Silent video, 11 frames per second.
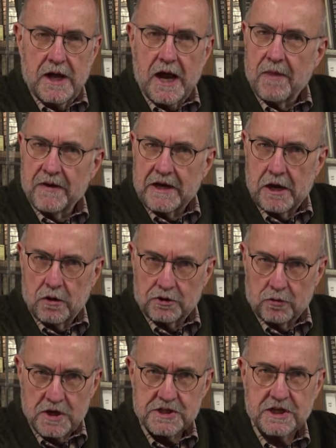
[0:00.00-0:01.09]
And the
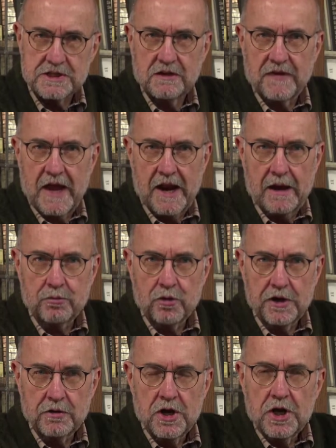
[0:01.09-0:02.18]
characteristics of that operator